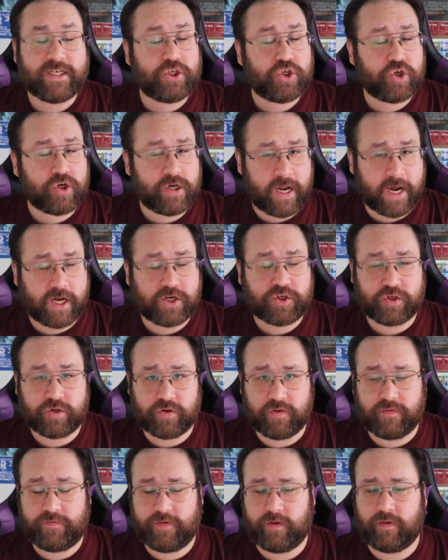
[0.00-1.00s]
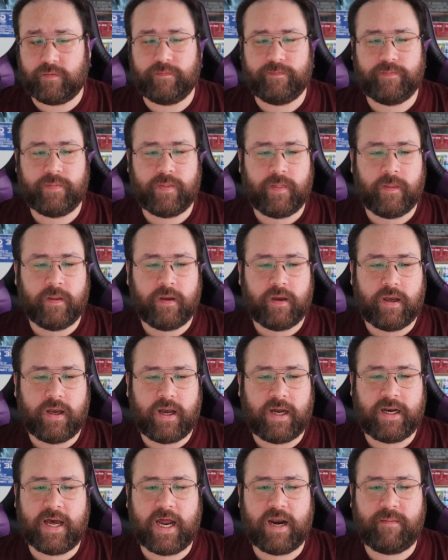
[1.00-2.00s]
International Film,
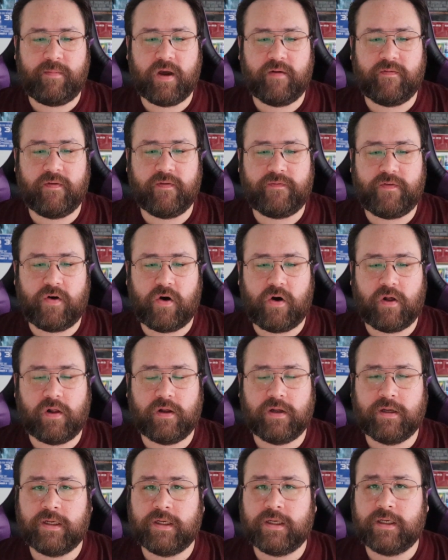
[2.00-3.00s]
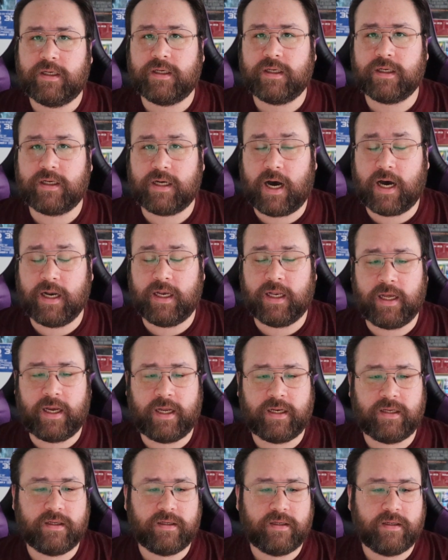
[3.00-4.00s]
Anatomy of a Fall,
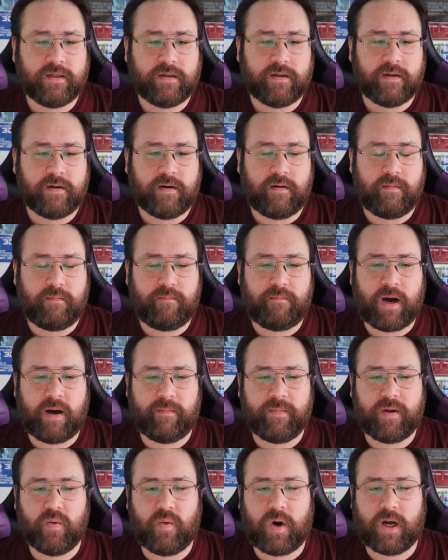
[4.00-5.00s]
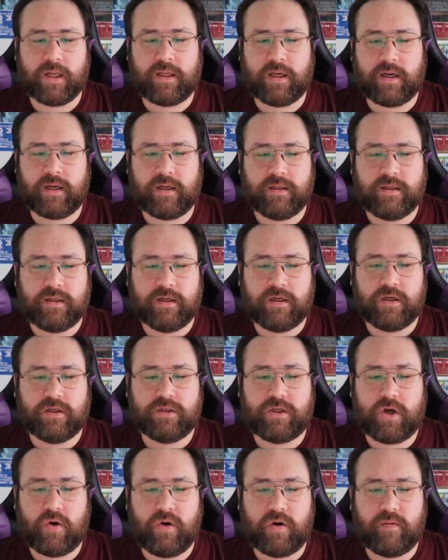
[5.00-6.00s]
Godland, Mami Wata,
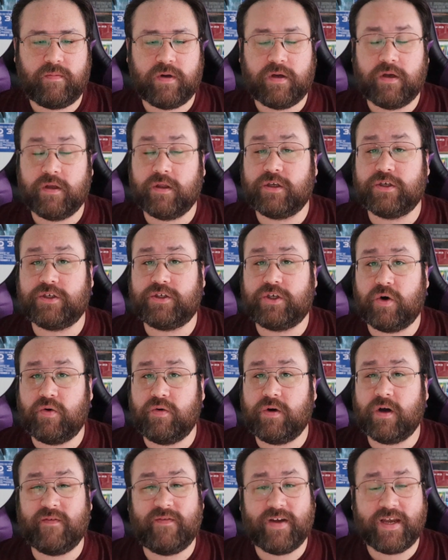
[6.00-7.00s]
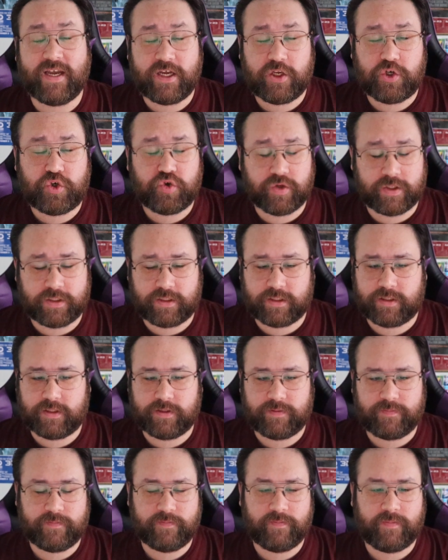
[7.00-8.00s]
Totem, The Zone of
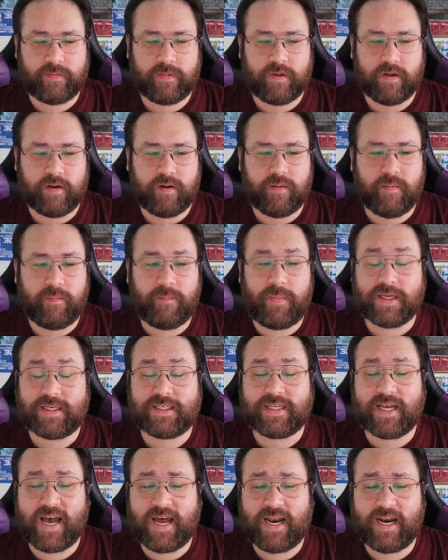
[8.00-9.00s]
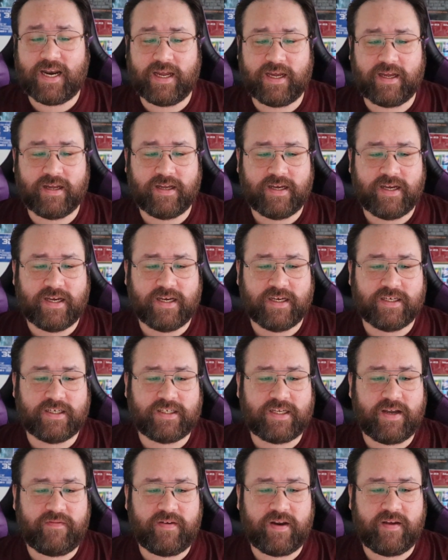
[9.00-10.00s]
Interest. Best Editing,
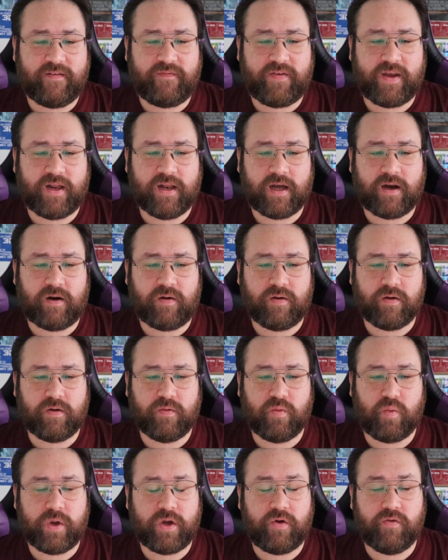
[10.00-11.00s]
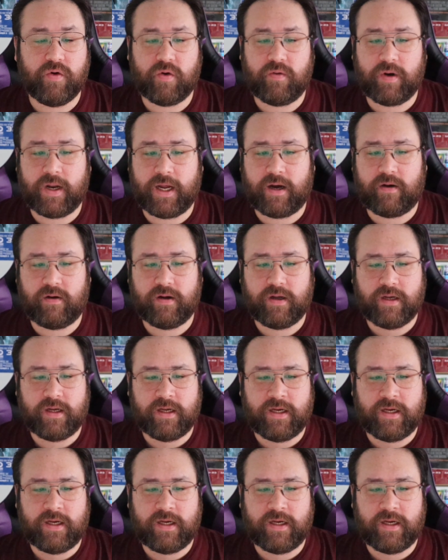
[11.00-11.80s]
Stephanie Filao, We Grow Now,